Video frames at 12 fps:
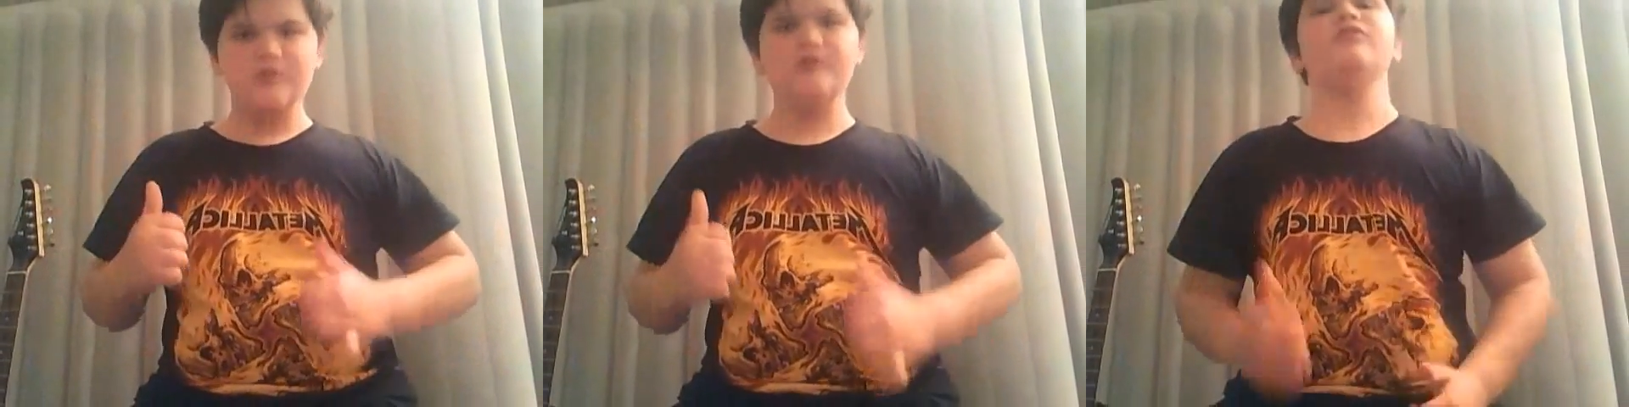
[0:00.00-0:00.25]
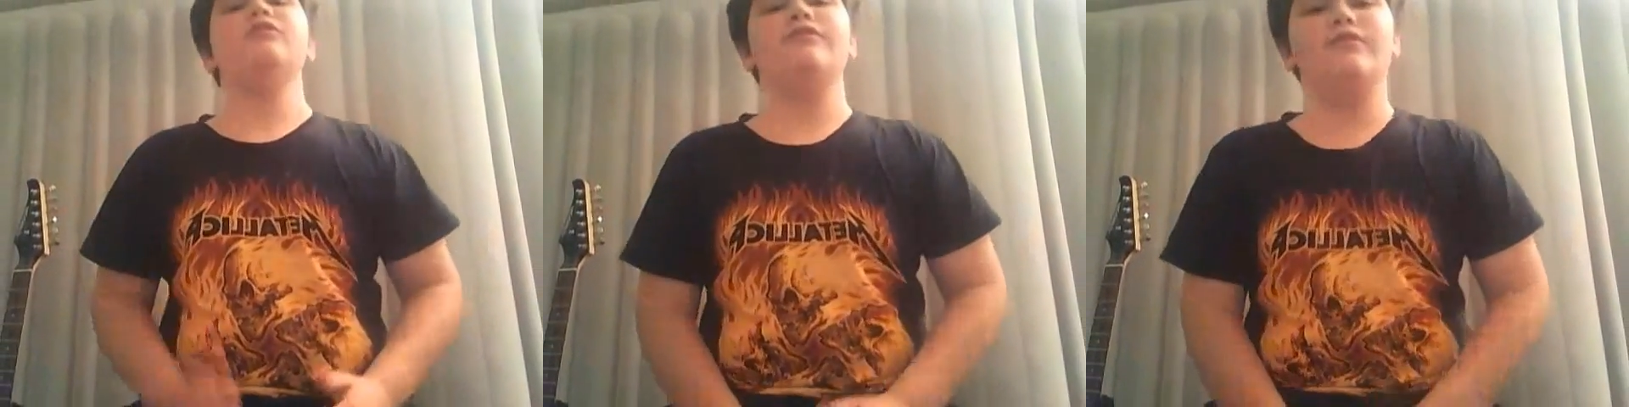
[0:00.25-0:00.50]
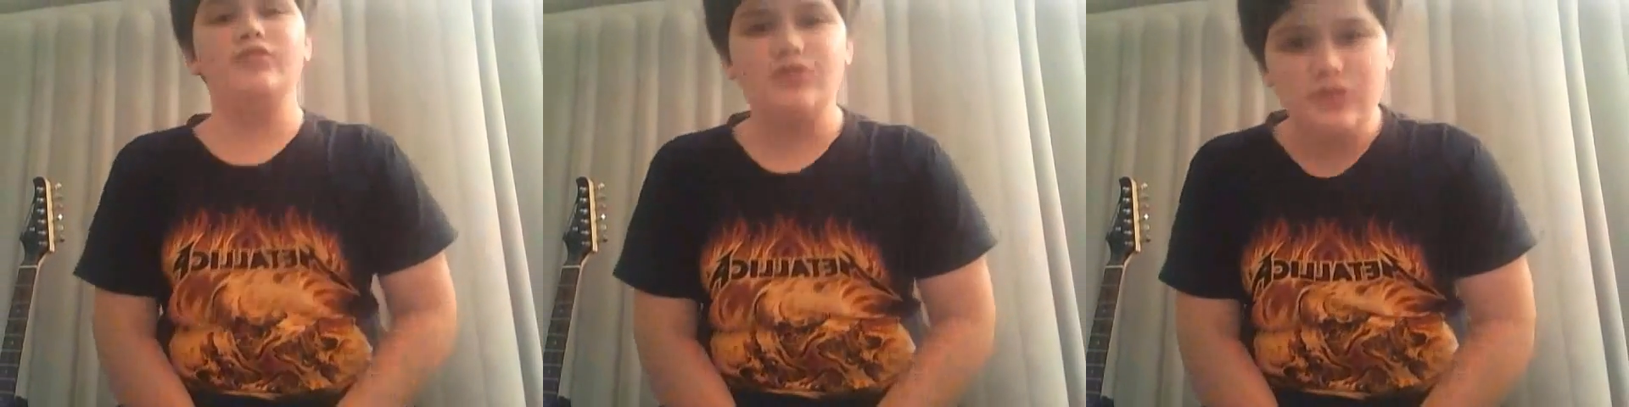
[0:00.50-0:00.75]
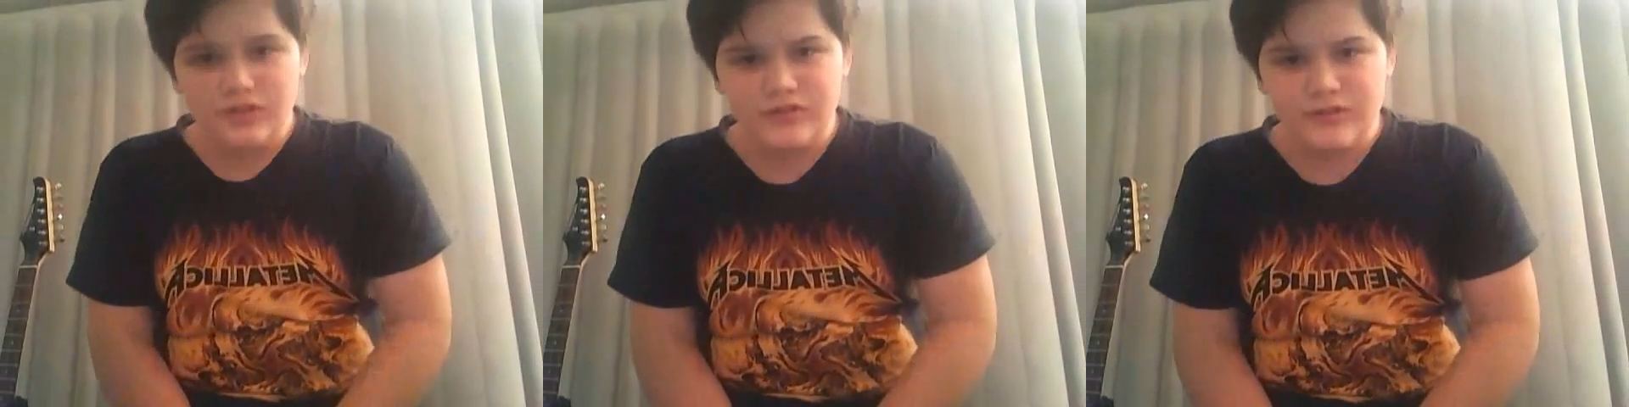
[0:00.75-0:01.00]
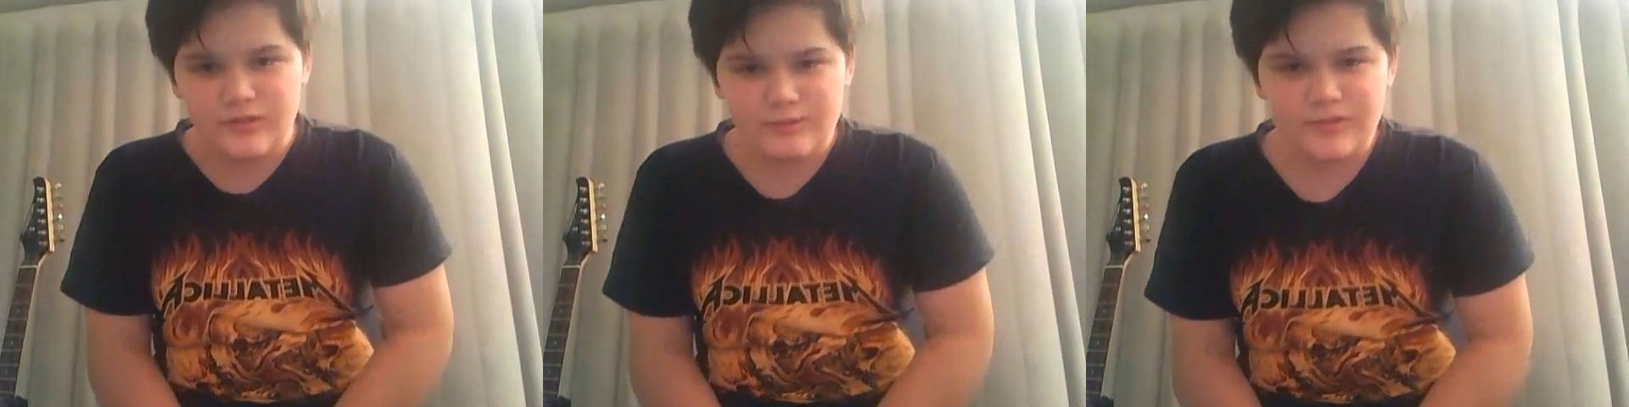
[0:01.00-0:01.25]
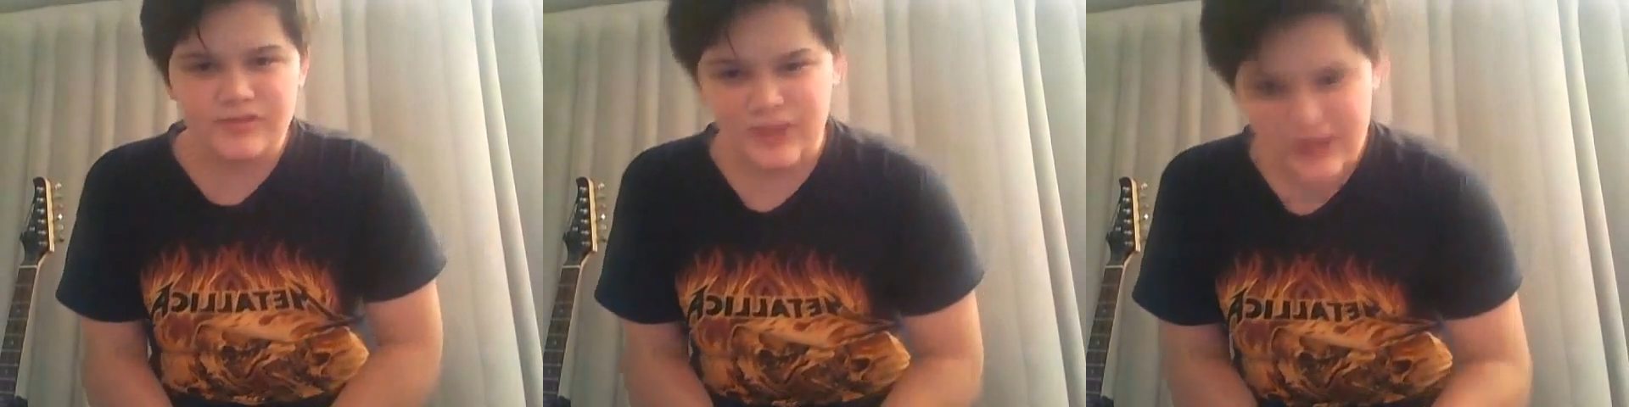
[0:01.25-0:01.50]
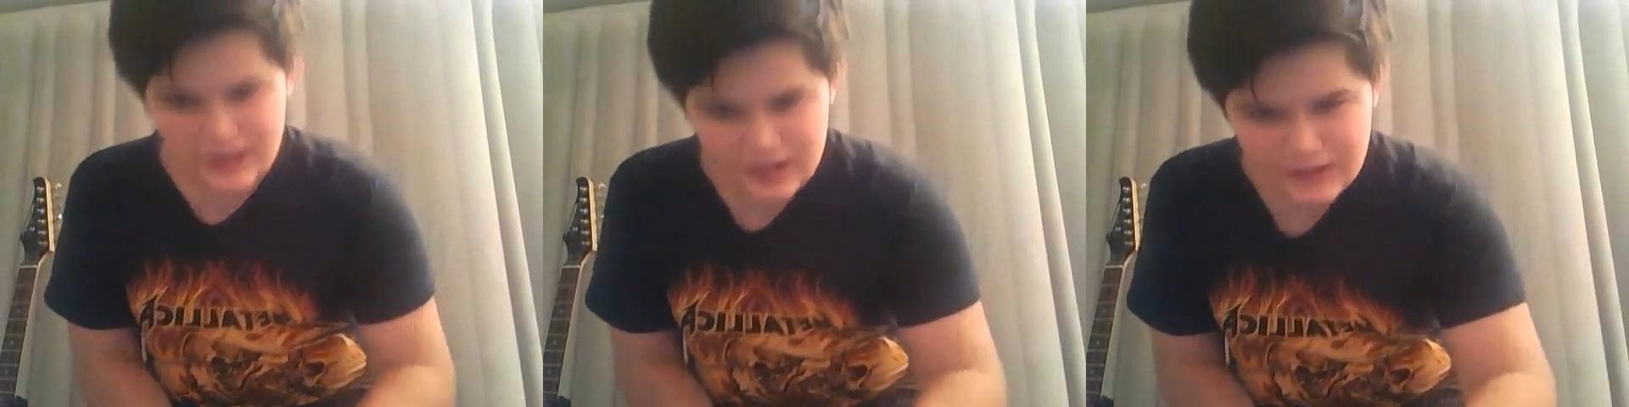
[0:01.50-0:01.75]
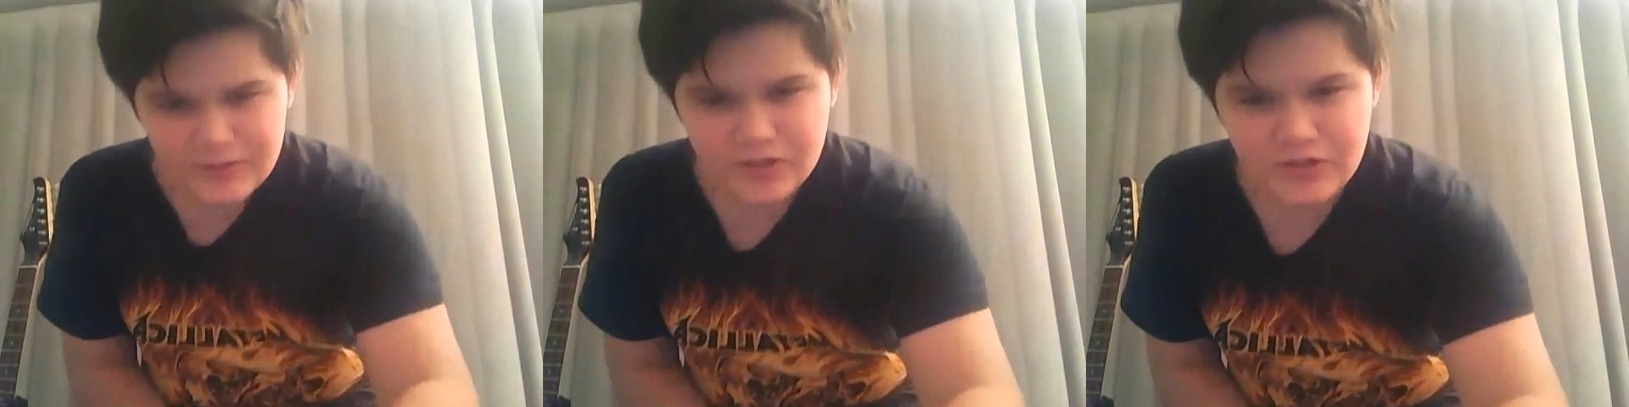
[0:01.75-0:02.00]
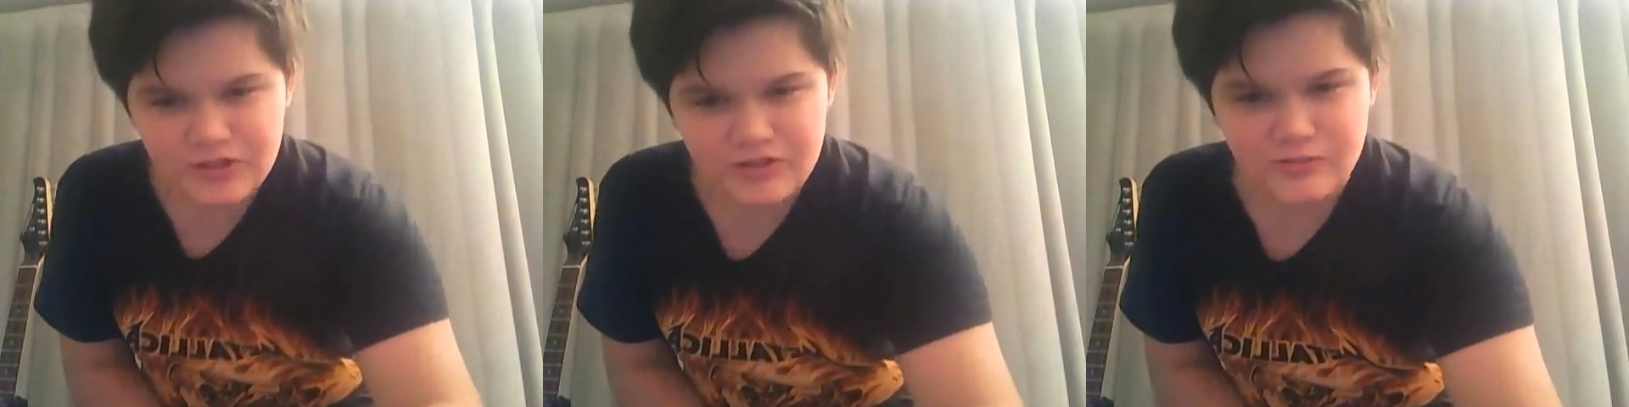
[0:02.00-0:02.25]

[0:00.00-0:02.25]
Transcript: So if you enjoy this video, please like, comment, share,